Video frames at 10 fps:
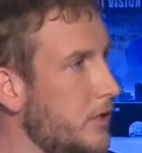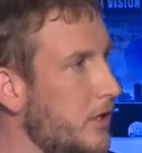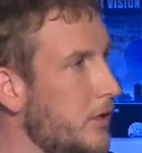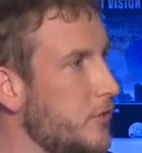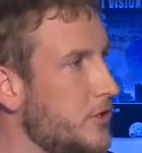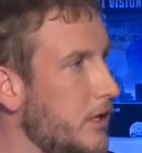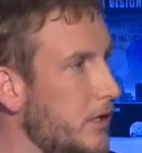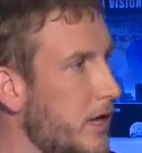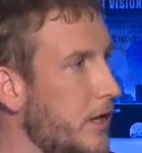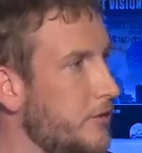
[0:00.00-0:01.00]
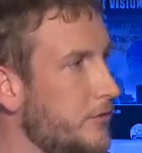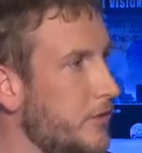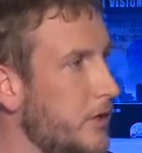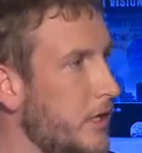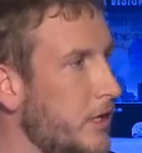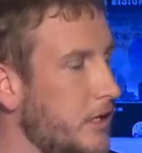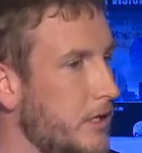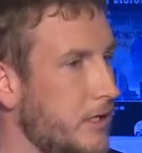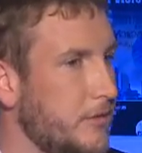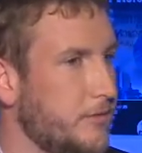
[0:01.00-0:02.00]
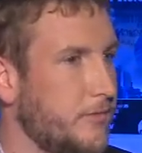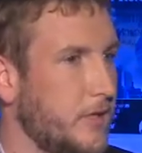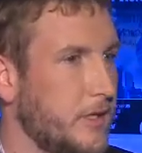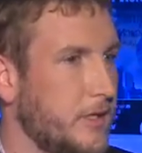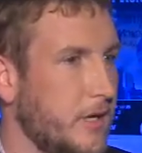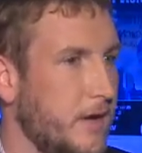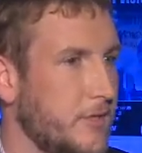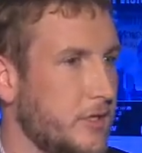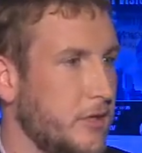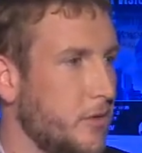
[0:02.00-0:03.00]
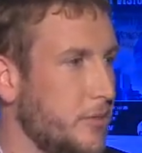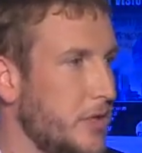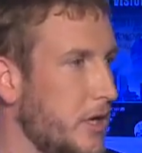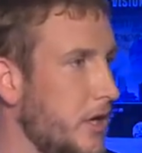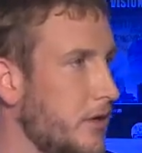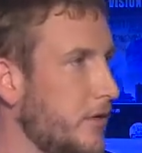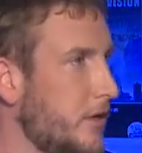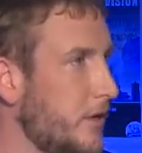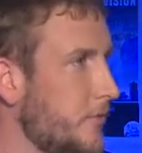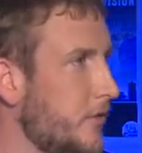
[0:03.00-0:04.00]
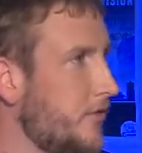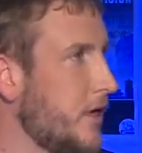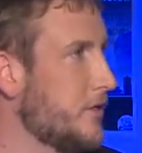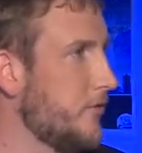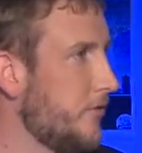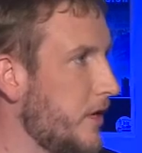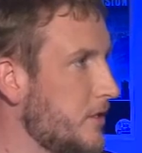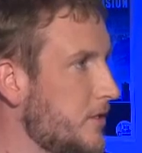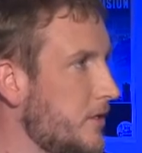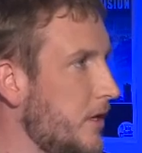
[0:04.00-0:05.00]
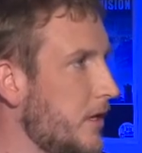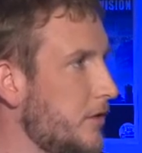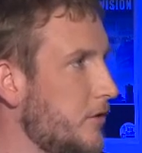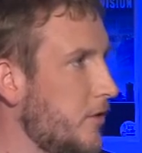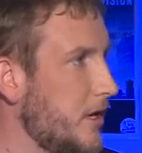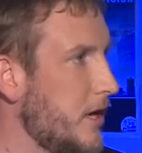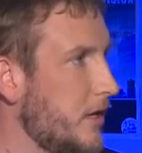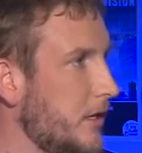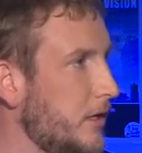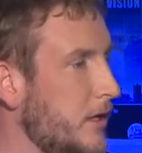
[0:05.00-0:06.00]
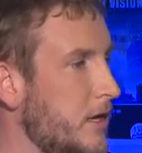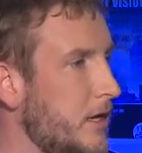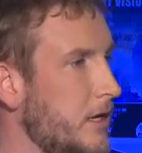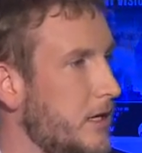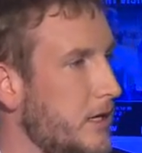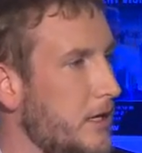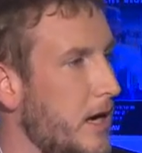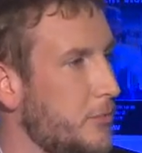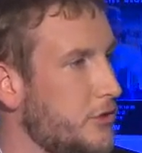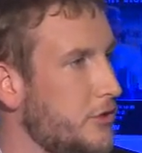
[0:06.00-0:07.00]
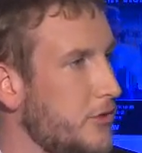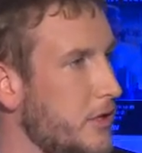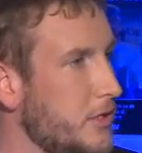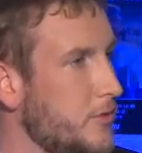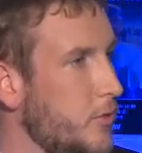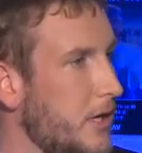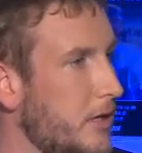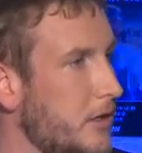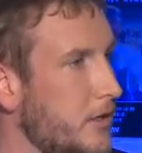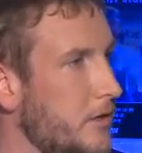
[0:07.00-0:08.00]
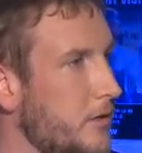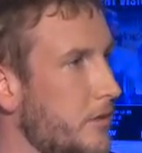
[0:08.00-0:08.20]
We're seeing a lot of obviously going beyond the face-to-face and creating opportunities where